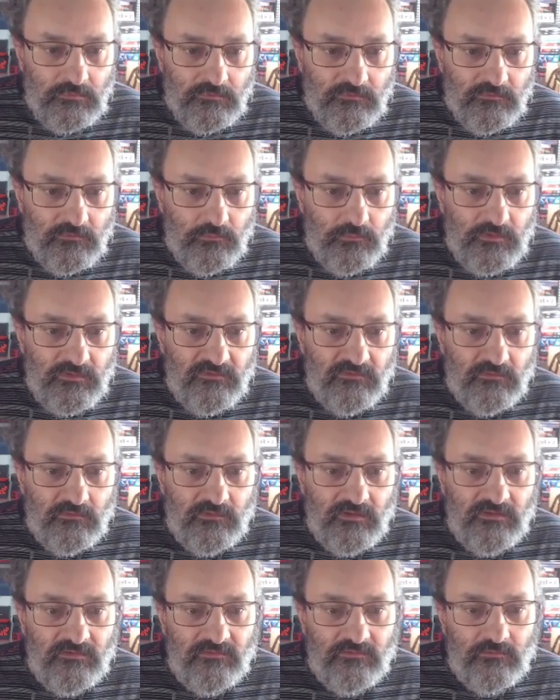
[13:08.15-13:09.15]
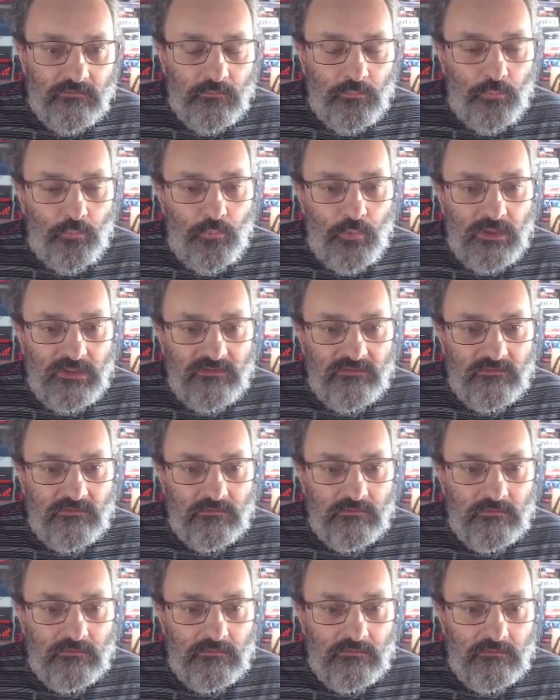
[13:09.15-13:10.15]
there is this red
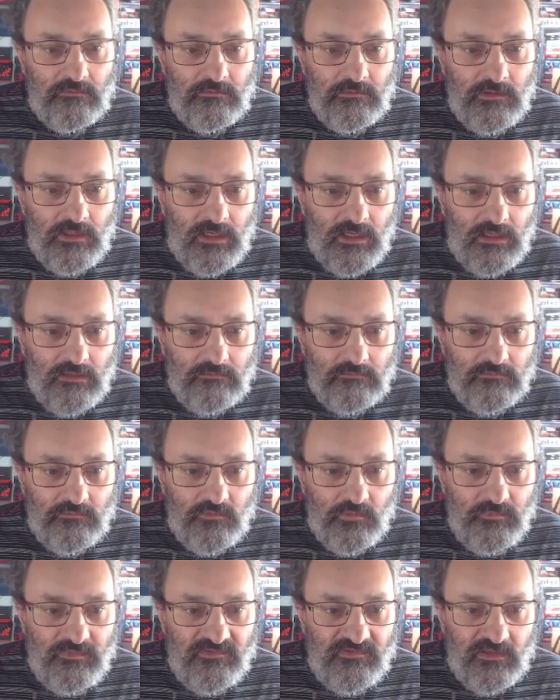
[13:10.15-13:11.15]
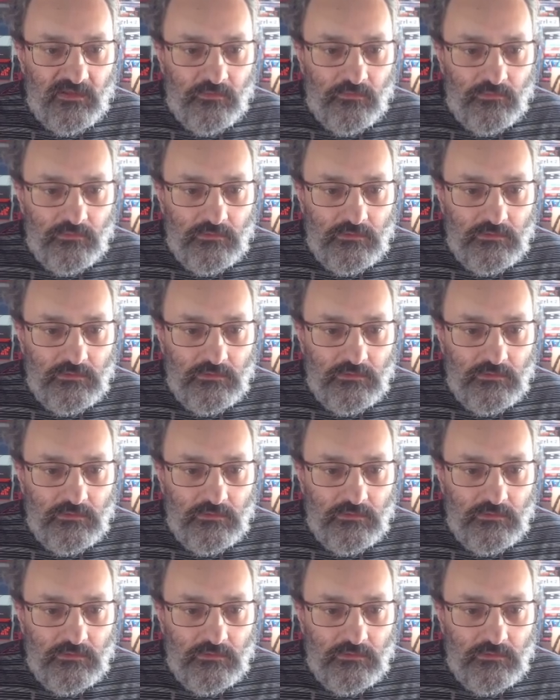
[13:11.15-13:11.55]
semicircle.